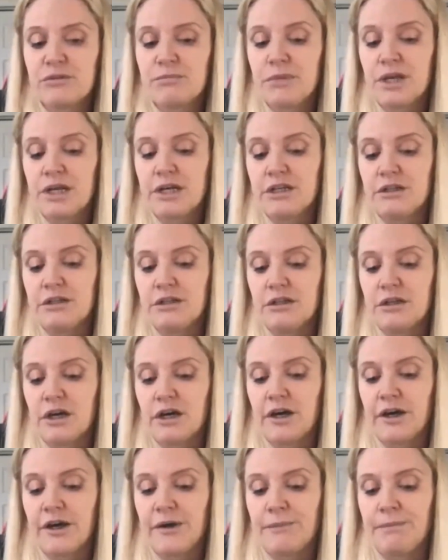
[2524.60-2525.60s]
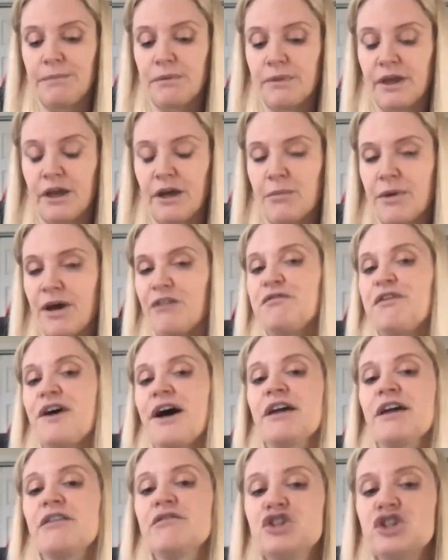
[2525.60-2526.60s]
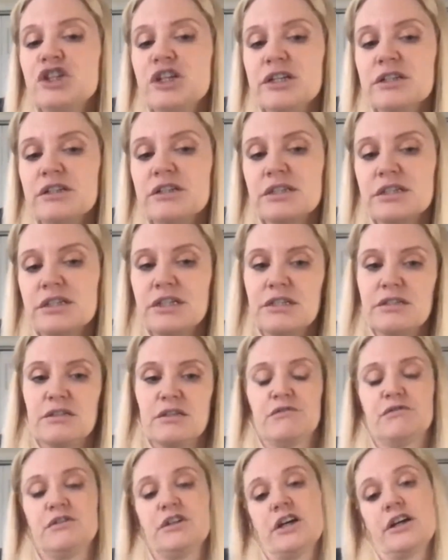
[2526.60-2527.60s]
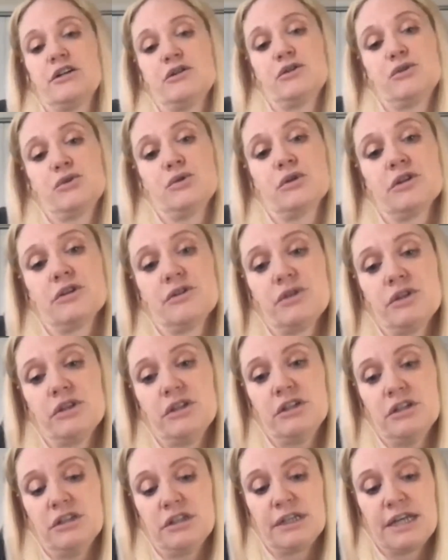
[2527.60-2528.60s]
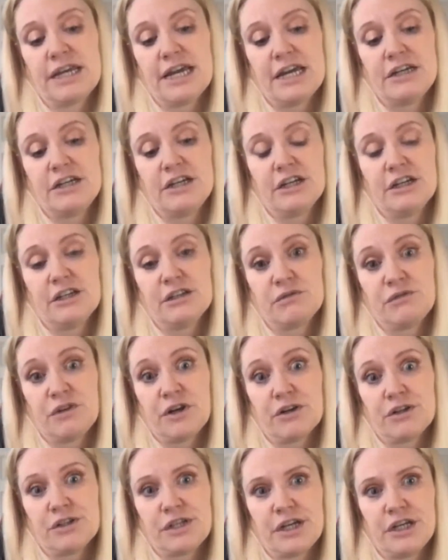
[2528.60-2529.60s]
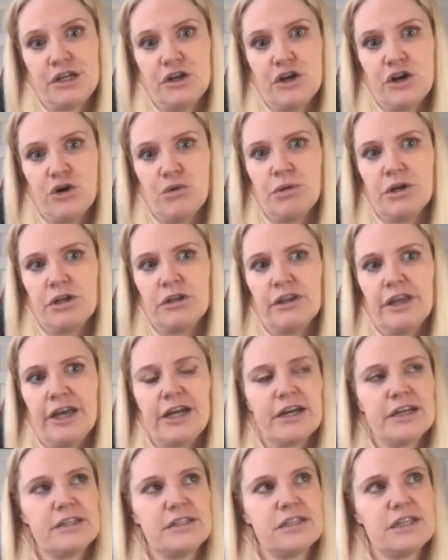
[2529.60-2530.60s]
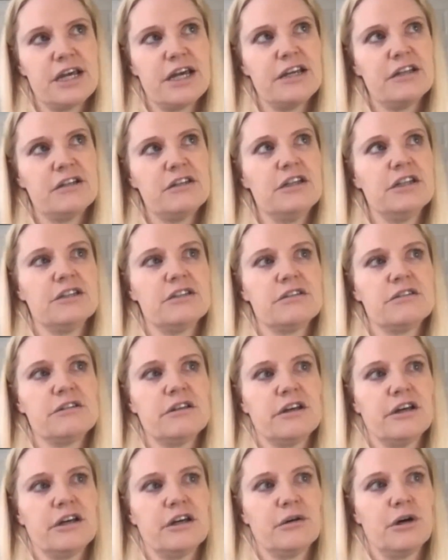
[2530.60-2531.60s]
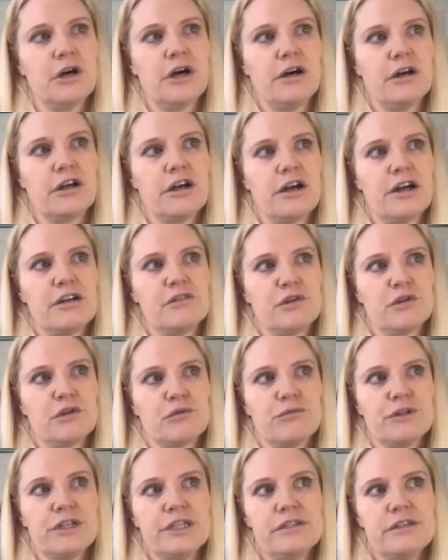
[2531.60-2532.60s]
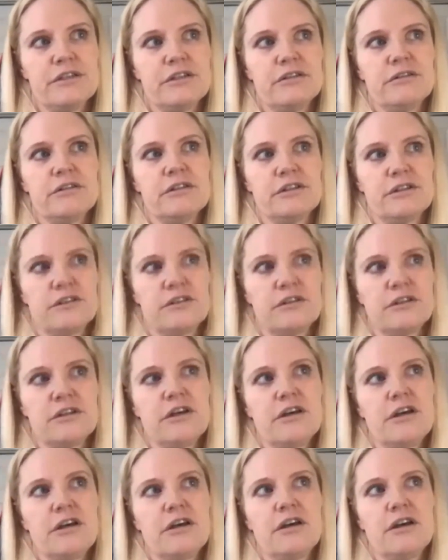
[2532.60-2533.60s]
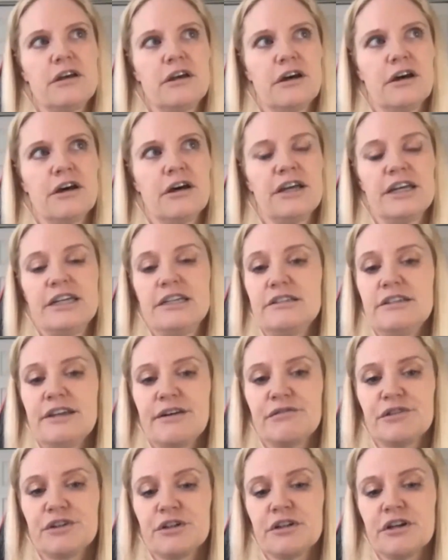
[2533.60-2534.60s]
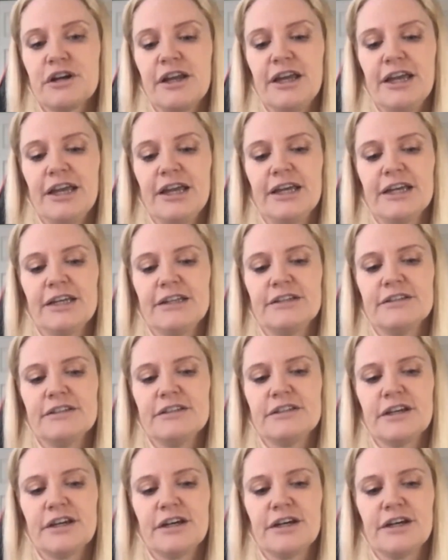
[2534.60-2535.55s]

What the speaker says: many, about 5 genuses of dinosaurs in Kenya, as far as I know. But like I said, it's a kind of a recent endeavor, and